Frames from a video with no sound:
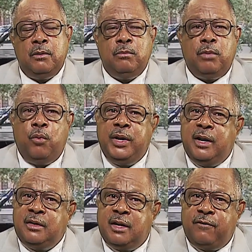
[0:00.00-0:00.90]
But when he
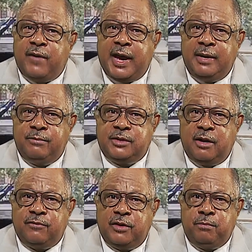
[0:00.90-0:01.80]
identified
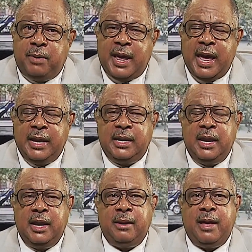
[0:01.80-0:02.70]
himself as black
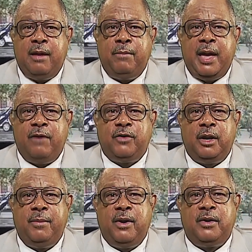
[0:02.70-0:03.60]
and African
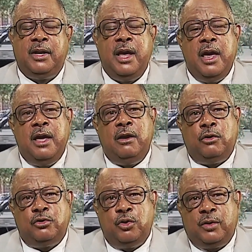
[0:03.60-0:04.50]
American, he
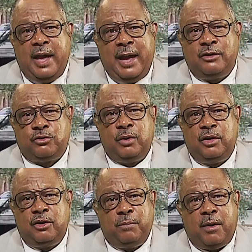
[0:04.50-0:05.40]
also
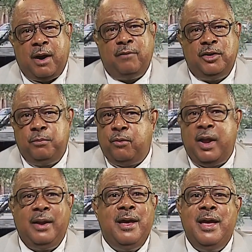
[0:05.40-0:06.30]
castrated a part of his
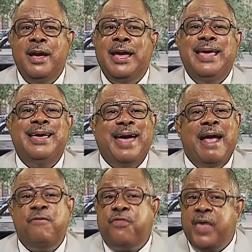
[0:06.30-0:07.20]
brain. He
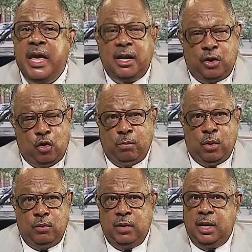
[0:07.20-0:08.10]
can't think no
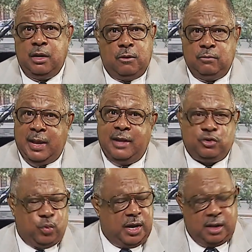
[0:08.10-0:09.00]
more. He don't. I
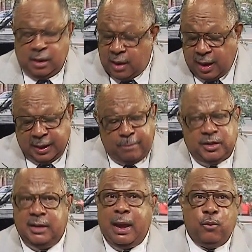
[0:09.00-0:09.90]
swear to God, I'm
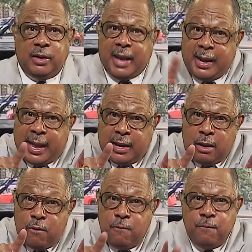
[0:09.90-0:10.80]
telling you, I would not lie to
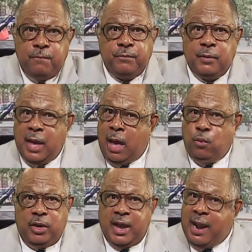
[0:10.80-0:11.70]
you. I would
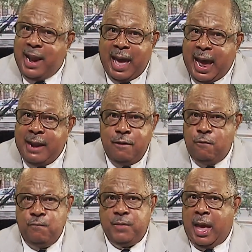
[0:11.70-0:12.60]
not lie to
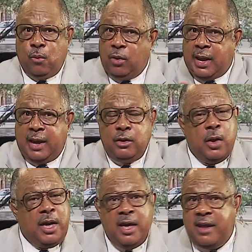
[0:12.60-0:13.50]
you. I will lie to you.
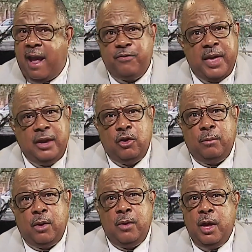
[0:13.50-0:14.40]
He can't think no
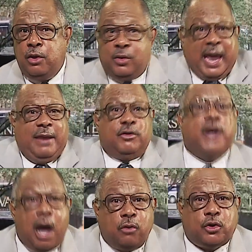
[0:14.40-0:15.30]
more. You can't even
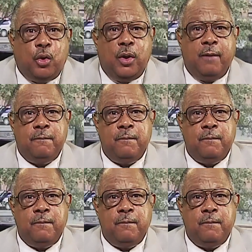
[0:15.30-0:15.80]
talk to him.